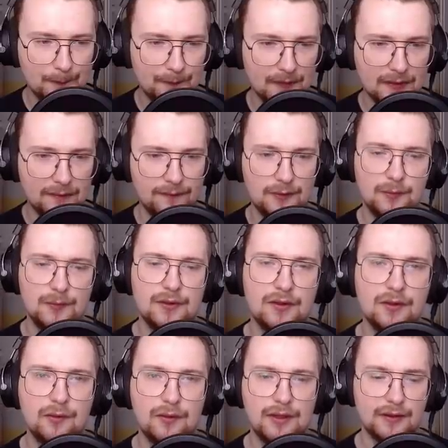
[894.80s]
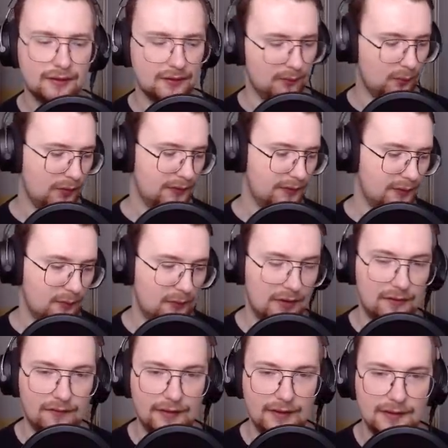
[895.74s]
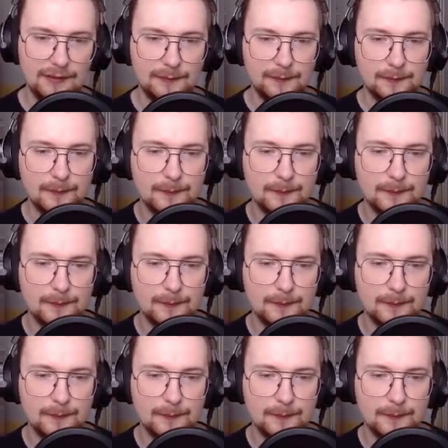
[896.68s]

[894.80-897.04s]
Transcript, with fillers: I think we've got quite a good Wattson one already.